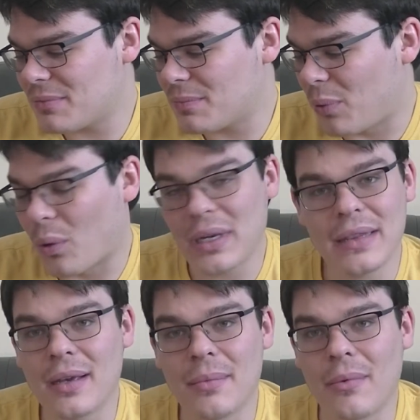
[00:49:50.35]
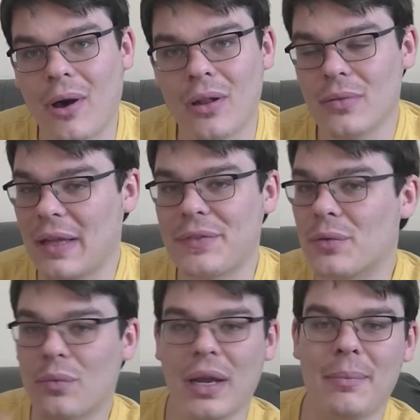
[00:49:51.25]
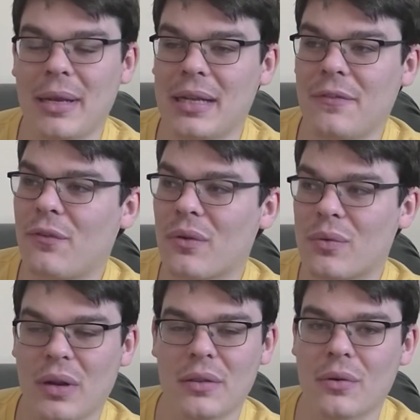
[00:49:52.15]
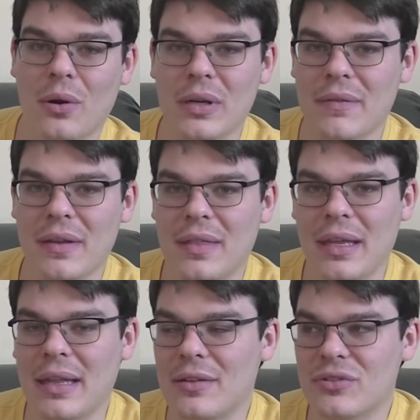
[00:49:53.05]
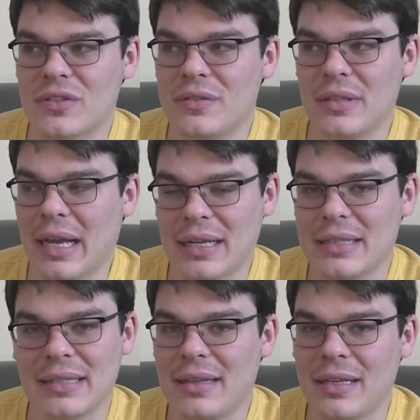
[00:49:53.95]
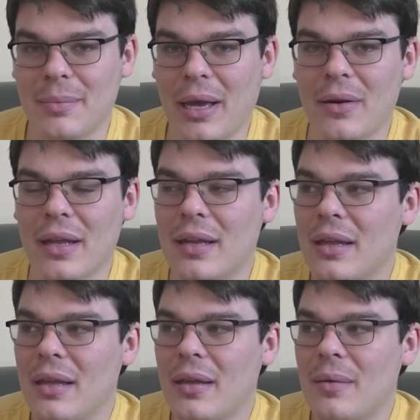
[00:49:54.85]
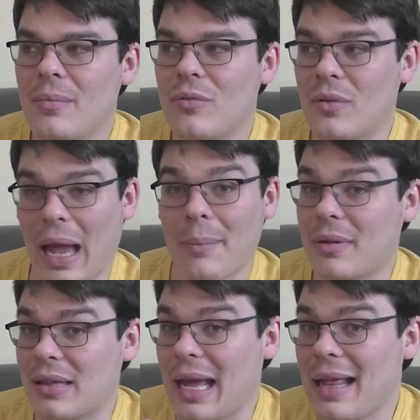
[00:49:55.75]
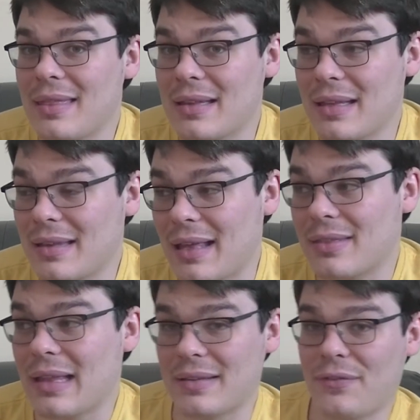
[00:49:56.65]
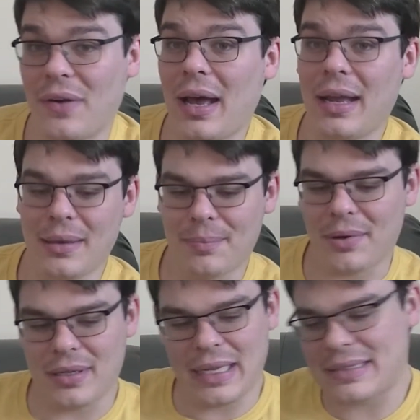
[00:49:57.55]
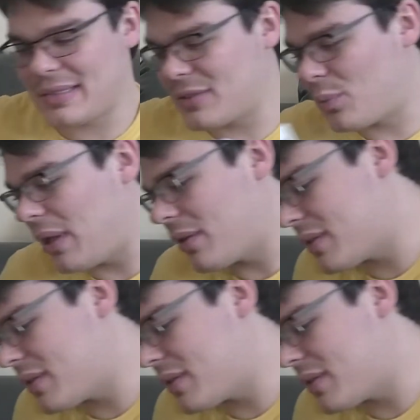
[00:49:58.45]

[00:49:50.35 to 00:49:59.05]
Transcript: porting them all left and right, making the fourth one on their own and everything, and they're just not going to say anything about it. I'm glad that's fine, but it's just weird.